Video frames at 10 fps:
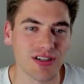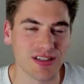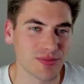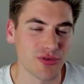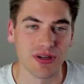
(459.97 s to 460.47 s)
is
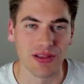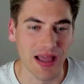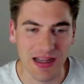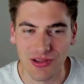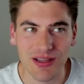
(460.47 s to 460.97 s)
pretty
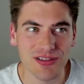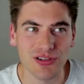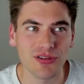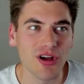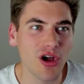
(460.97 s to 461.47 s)

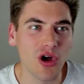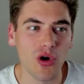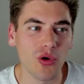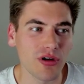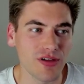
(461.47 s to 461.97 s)
lackluster,
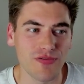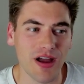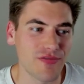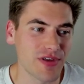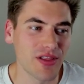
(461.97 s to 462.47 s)
or if I
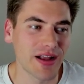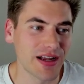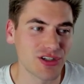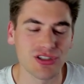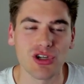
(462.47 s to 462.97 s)
feel like I
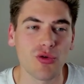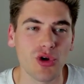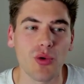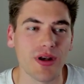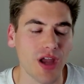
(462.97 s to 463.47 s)
just don't
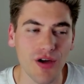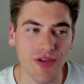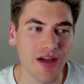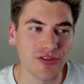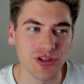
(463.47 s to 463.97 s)
know enough
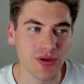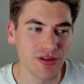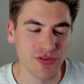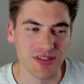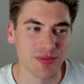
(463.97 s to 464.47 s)
after doing it.
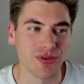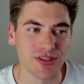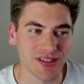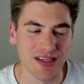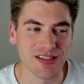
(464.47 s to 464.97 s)
For example,
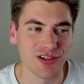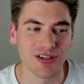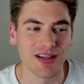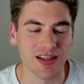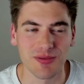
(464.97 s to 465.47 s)
this getting started
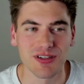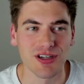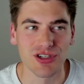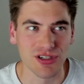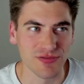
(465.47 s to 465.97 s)

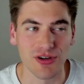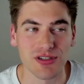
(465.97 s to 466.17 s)
documentation is very